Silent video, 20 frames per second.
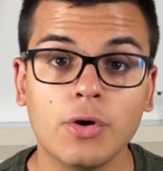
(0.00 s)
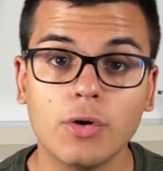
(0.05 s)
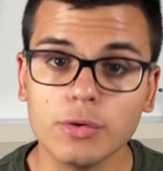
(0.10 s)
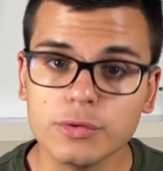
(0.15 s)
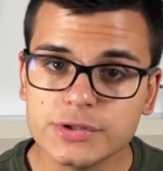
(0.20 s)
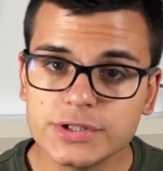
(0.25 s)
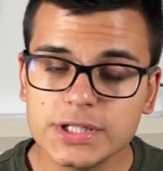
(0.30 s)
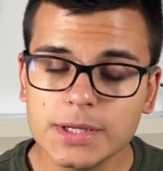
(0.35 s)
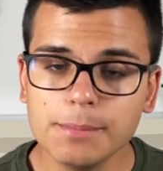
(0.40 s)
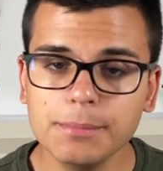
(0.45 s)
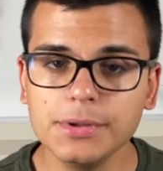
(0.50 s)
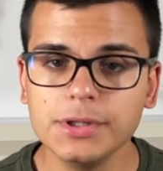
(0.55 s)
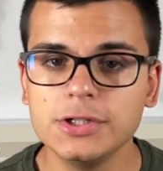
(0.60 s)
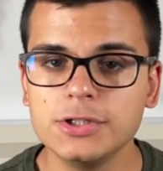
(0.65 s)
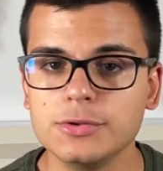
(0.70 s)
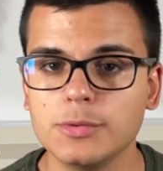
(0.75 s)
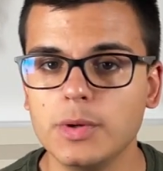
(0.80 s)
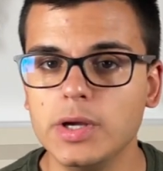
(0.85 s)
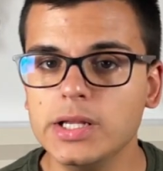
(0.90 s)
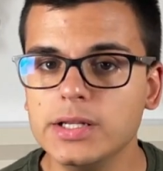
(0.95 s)
or simply
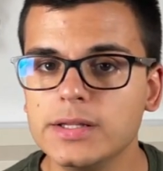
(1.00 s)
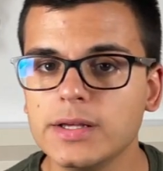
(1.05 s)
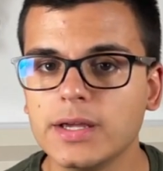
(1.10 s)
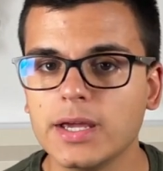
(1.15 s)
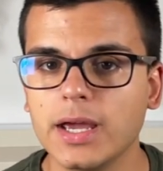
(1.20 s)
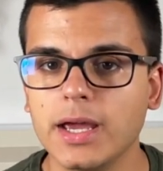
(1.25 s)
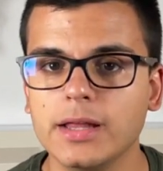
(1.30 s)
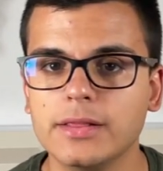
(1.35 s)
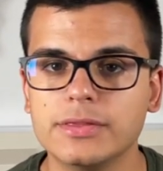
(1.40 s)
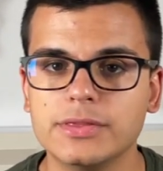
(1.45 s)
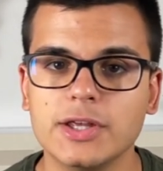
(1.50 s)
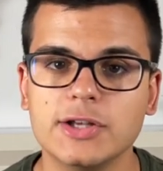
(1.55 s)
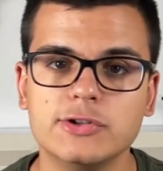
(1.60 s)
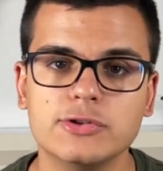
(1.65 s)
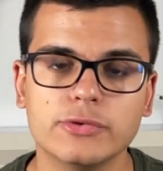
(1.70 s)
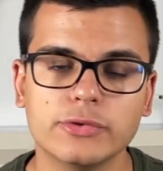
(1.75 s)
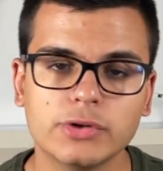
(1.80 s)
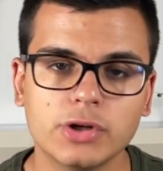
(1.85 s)
to indicate that your